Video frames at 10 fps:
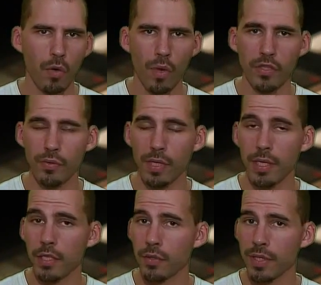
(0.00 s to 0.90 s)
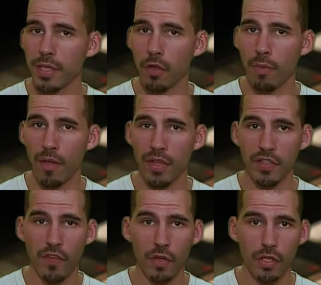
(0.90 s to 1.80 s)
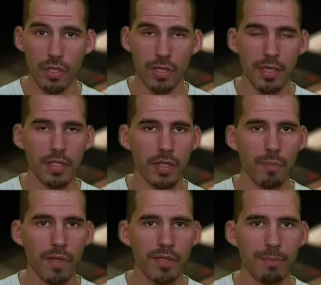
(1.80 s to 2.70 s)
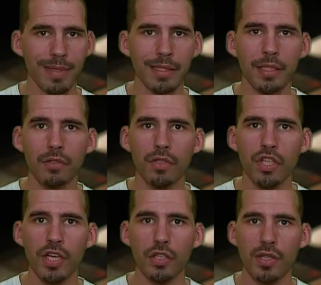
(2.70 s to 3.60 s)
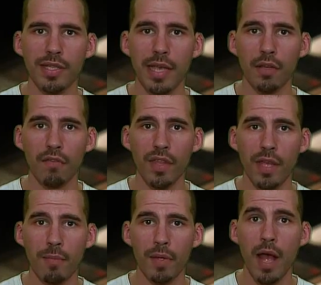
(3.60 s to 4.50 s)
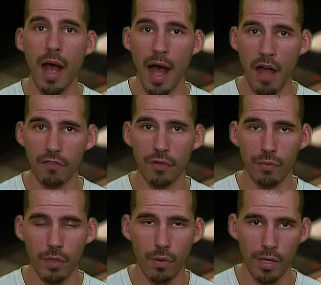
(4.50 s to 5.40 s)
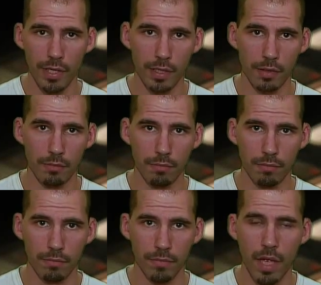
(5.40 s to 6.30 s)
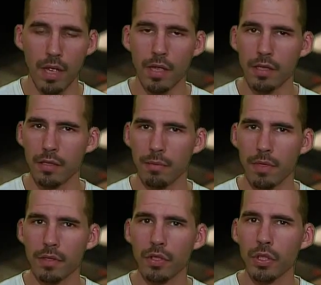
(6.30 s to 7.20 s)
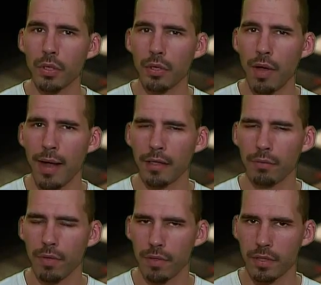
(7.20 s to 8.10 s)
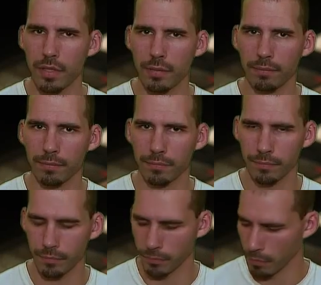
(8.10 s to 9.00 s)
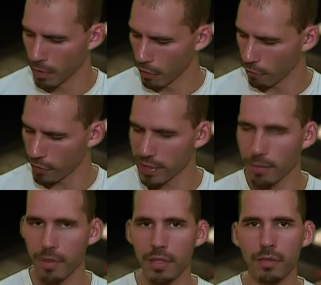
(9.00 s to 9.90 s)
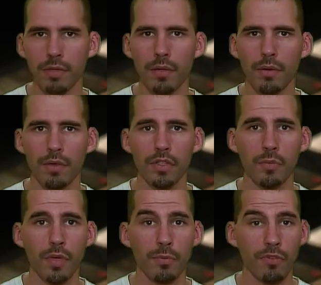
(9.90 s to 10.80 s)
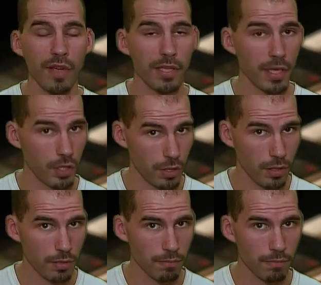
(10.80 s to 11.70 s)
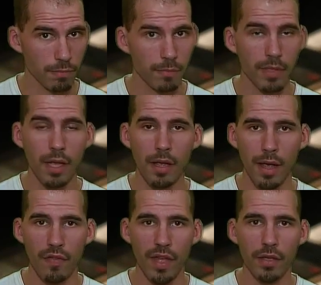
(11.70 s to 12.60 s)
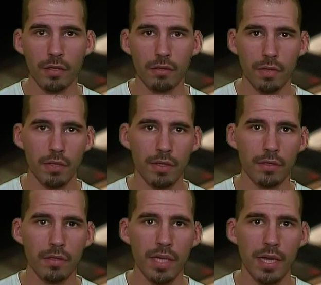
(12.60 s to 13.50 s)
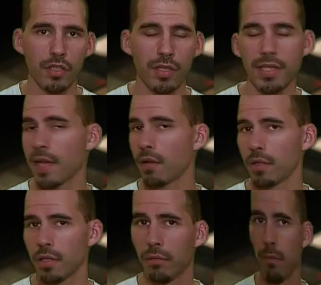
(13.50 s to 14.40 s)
What's really interesting about this function is the possibility to change the sound of the amp after recording. So I'm going to show you how it works. First I'm going to record a small improvisation and then we're going to change the sound.